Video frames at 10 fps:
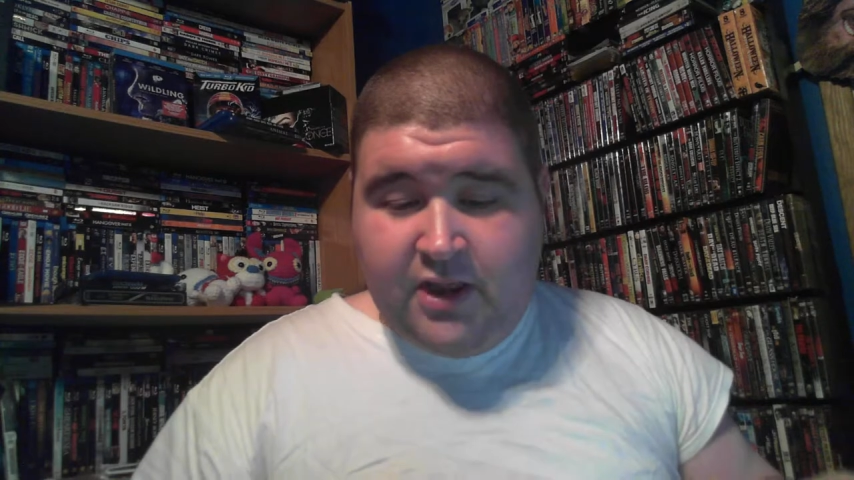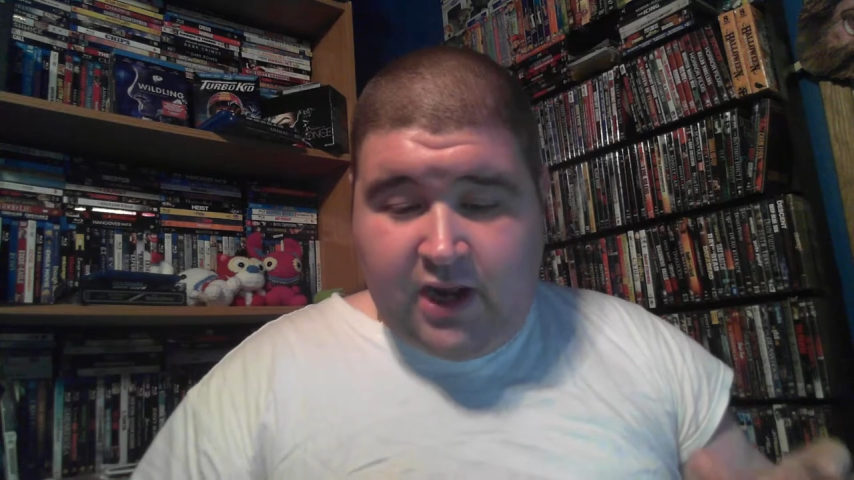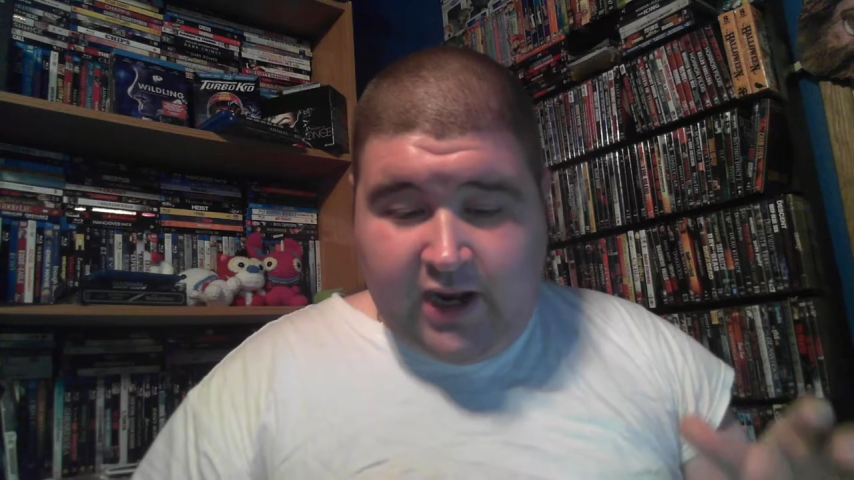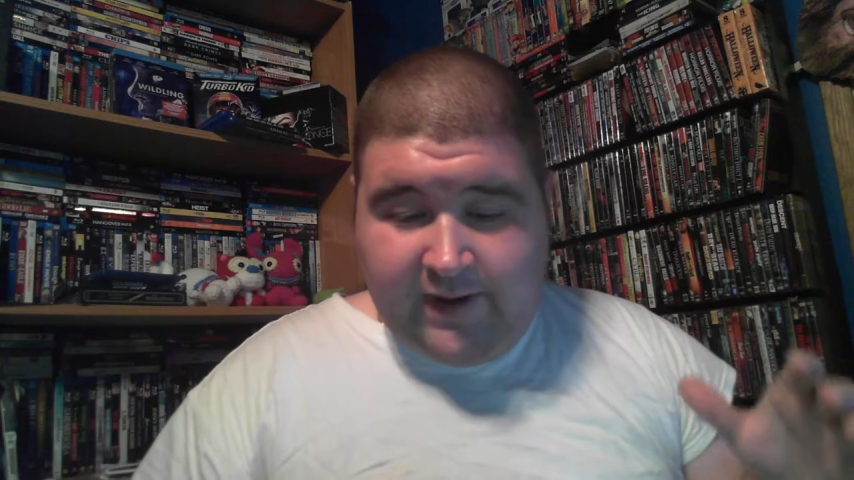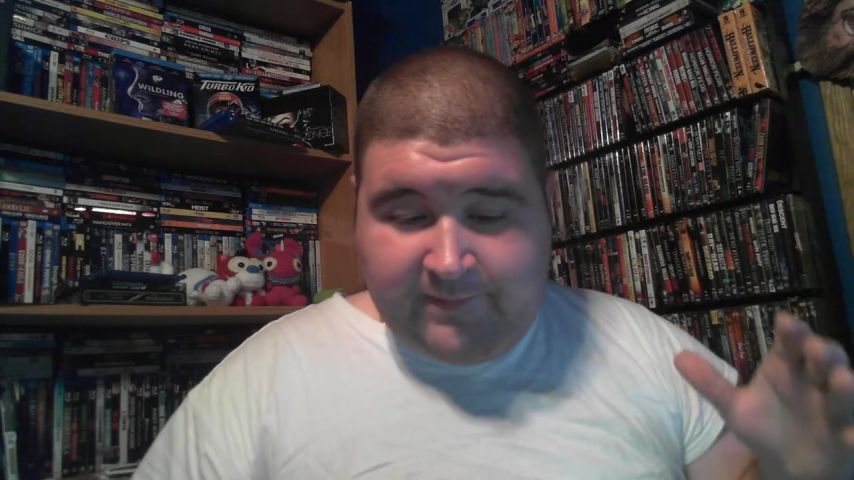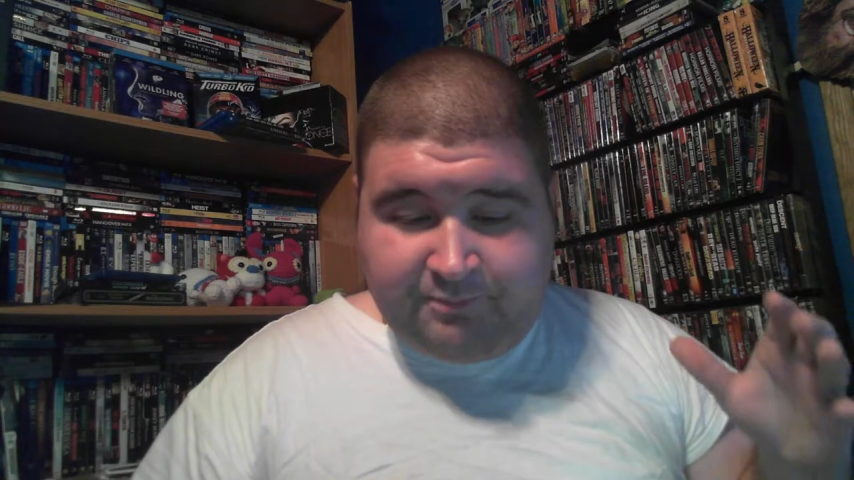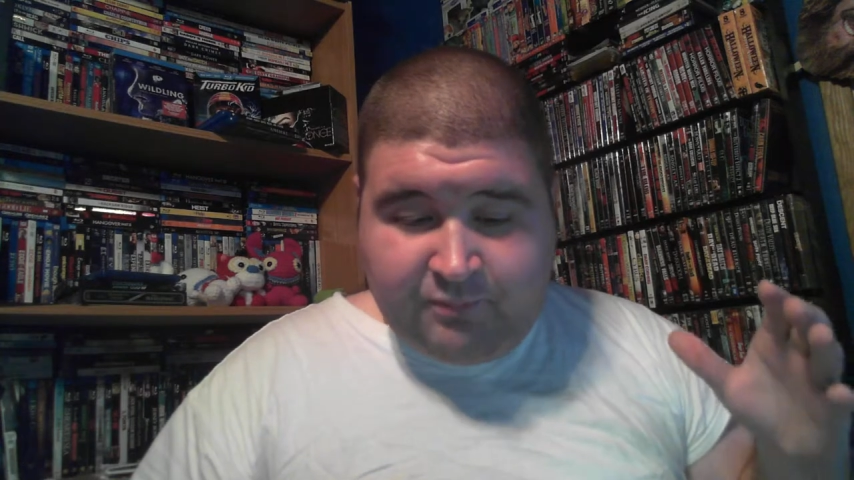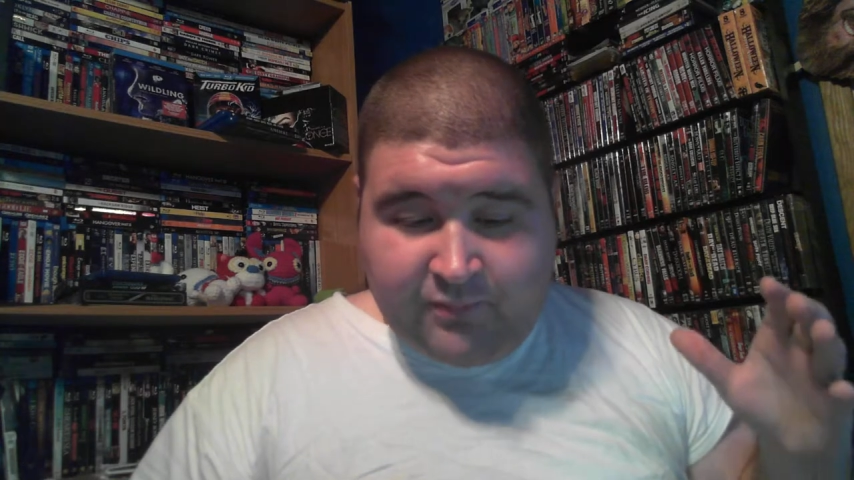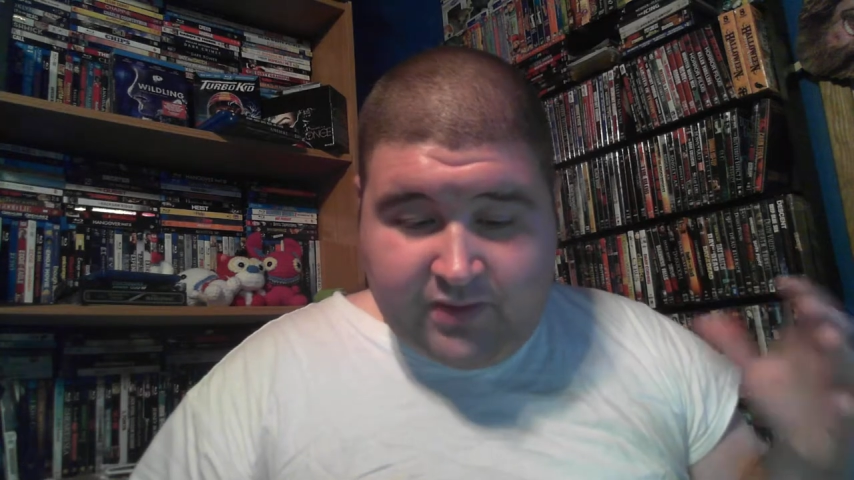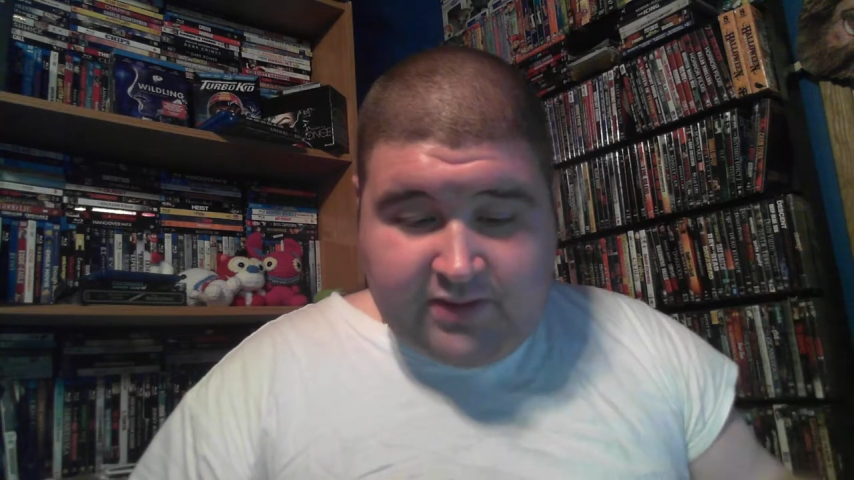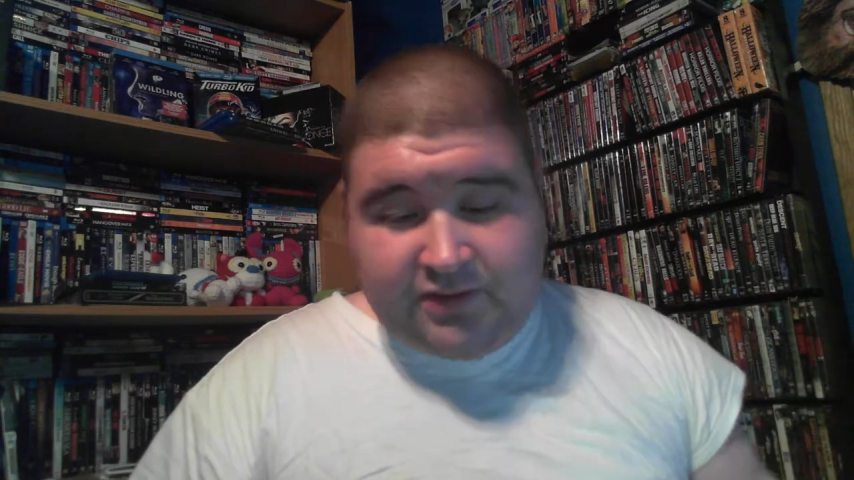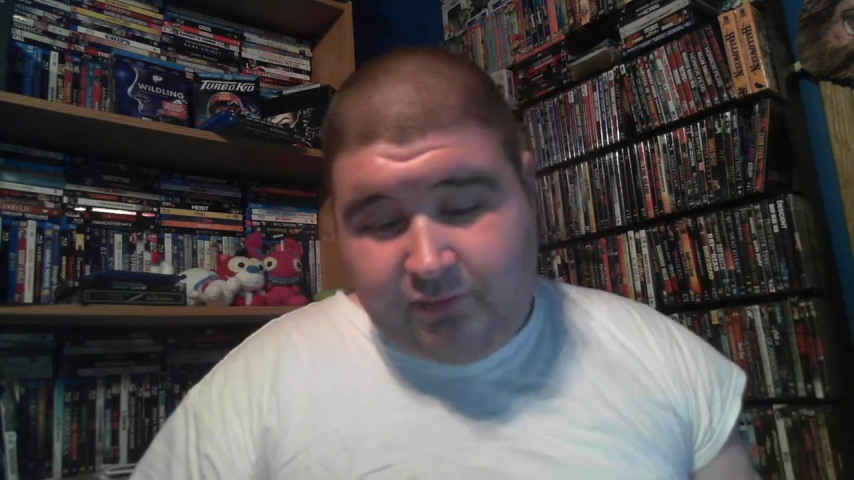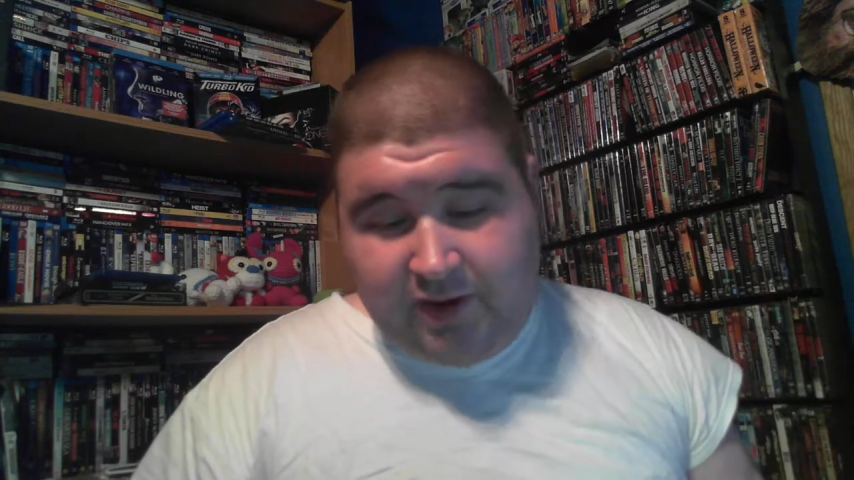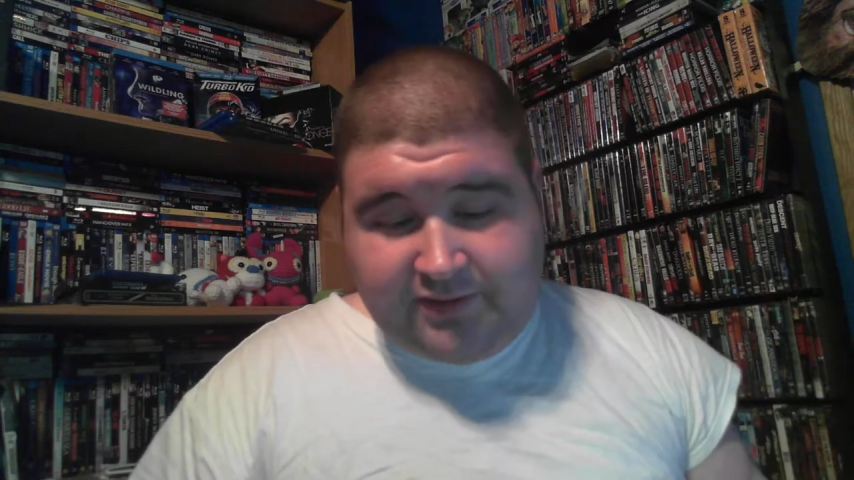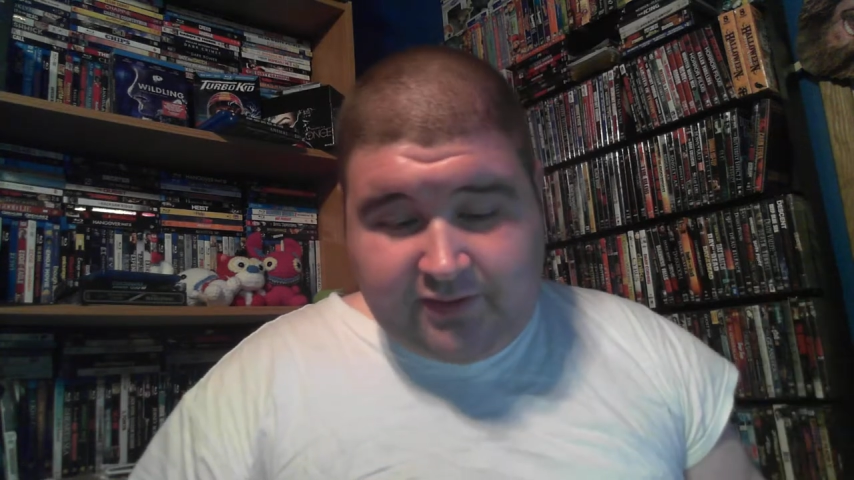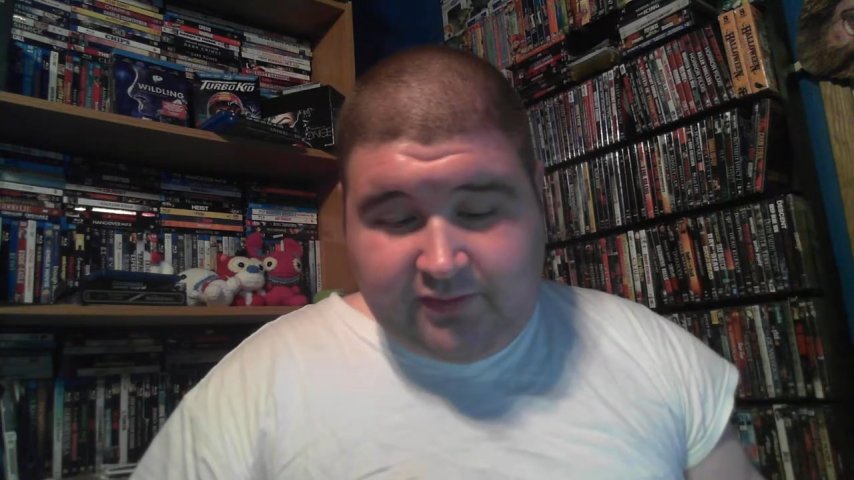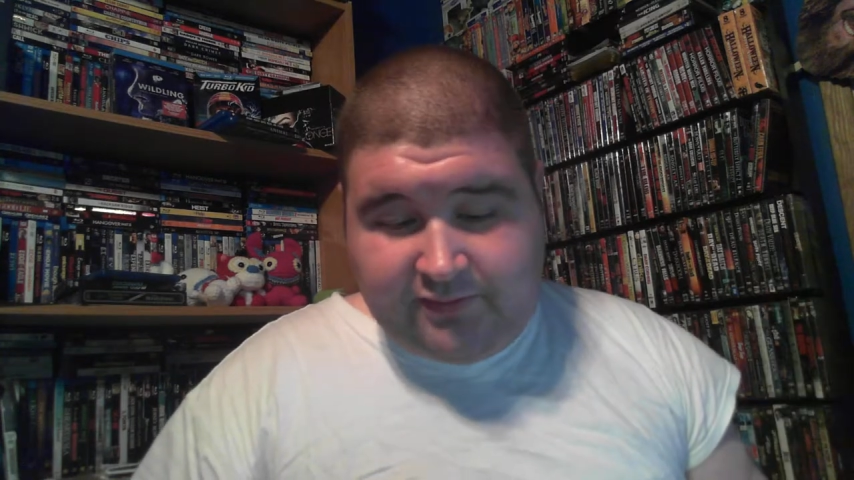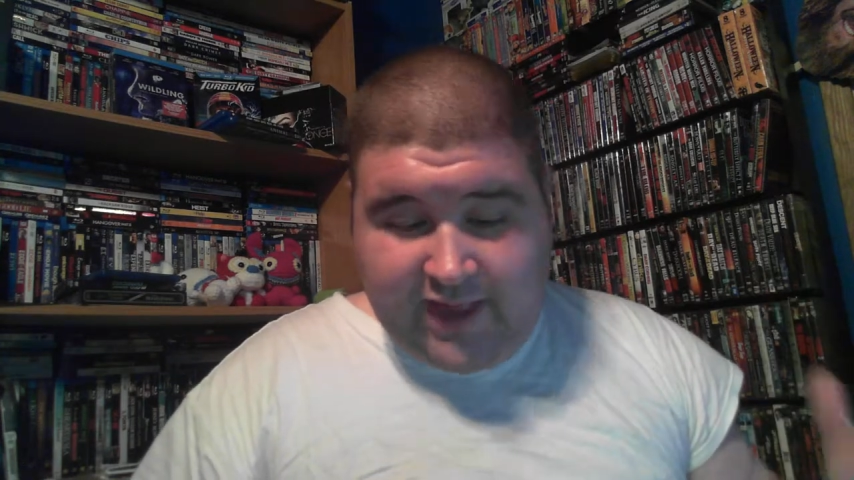The directors